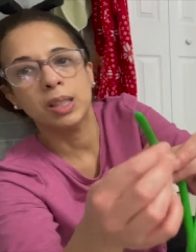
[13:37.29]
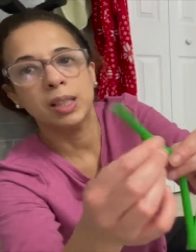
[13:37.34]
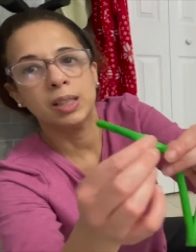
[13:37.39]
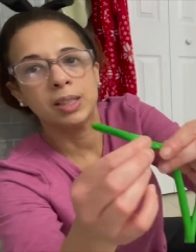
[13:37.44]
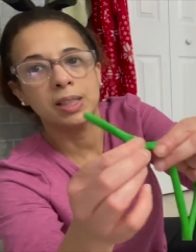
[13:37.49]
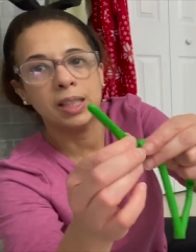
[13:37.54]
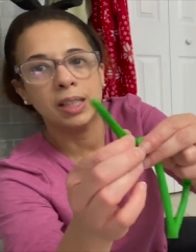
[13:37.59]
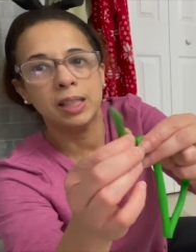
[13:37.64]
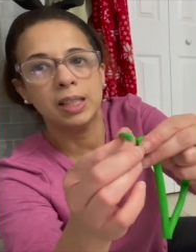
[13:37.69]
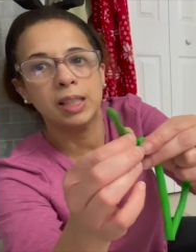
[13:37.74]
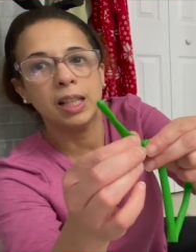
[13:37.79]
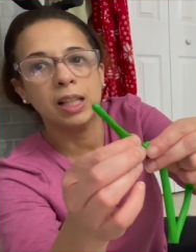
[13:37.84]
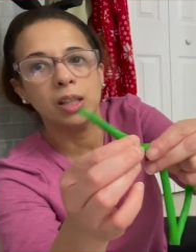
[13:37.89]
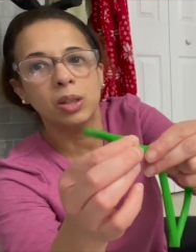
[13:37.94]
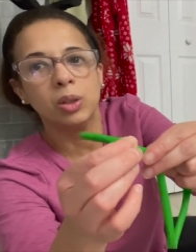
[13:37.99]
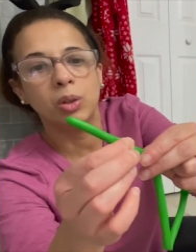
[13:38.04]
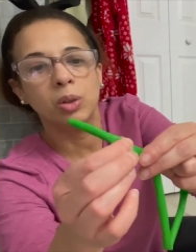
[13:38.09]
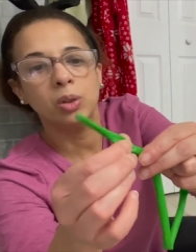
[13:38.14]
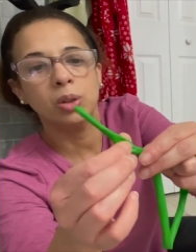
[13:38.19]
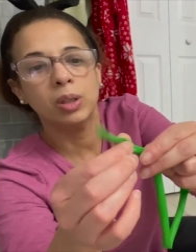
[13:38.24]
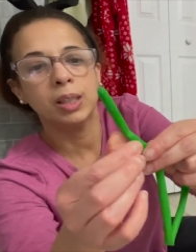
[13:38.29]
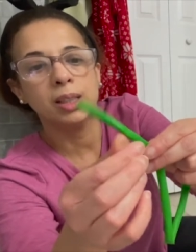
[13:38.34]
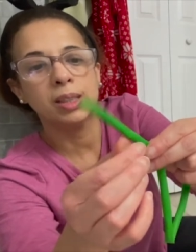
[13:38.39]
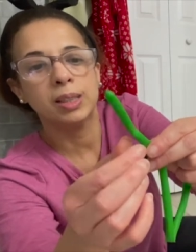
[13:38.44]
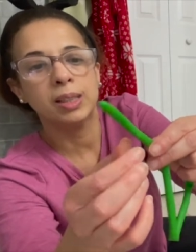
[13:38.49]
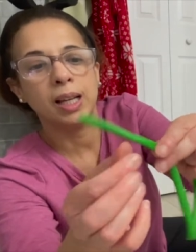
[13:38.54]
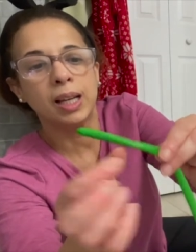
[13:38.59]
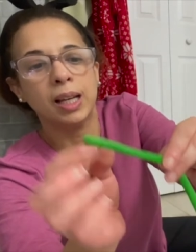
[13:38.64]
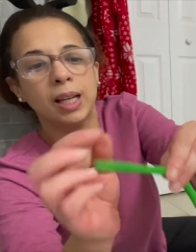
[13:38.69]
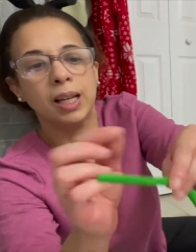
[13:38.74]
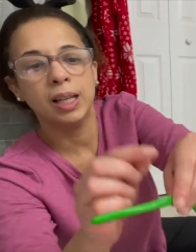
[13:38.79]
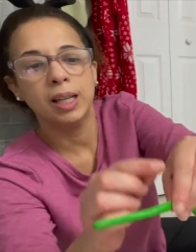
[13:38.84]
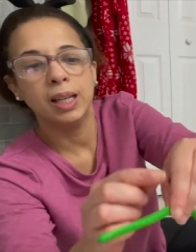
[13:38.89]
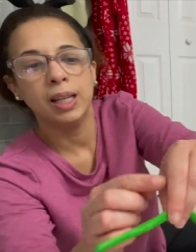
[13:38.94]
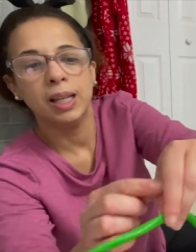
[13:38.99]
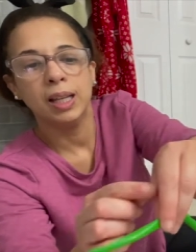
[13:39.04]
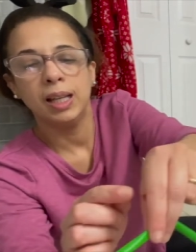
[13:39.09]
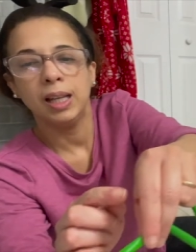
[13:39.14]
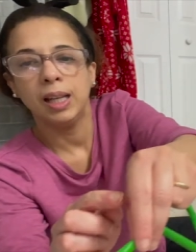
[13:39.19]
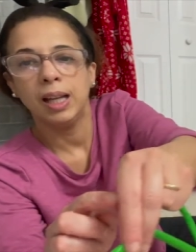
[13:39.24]
sintiendo dónde está
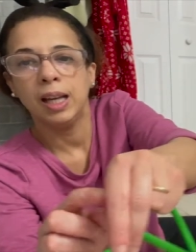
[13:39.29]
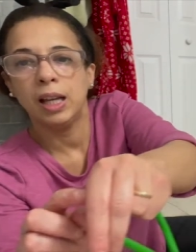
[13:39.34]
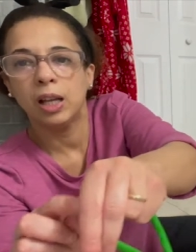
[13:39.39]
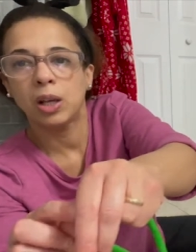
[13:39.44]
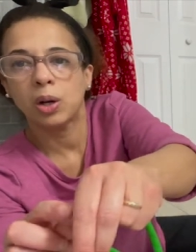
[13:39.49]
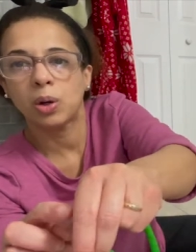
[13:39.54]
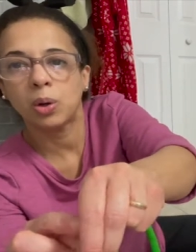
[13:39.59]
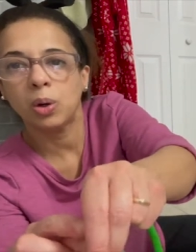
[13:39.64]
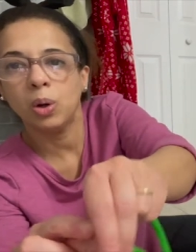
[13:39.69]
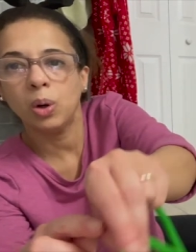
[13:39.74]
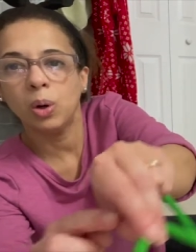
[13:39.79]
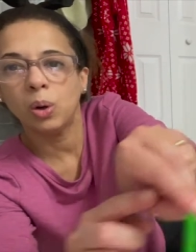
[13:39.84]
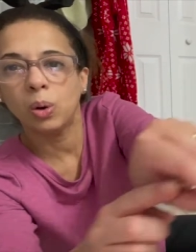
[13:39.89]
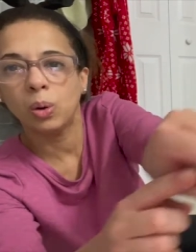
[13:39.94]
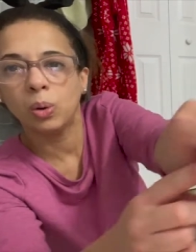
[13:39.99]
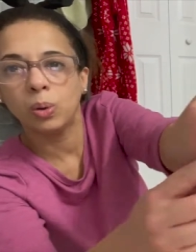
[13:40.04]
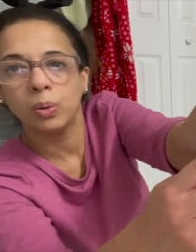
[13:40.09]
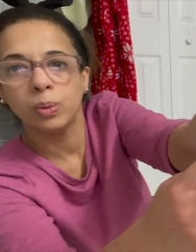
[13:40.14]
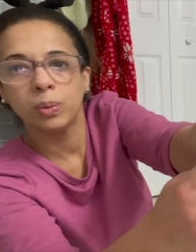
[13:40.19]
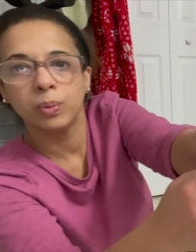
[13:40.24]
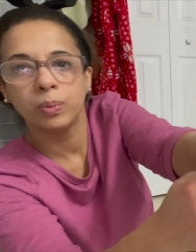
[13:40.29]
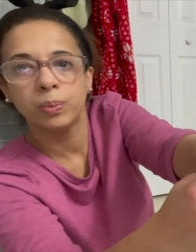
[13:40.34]
el rojo,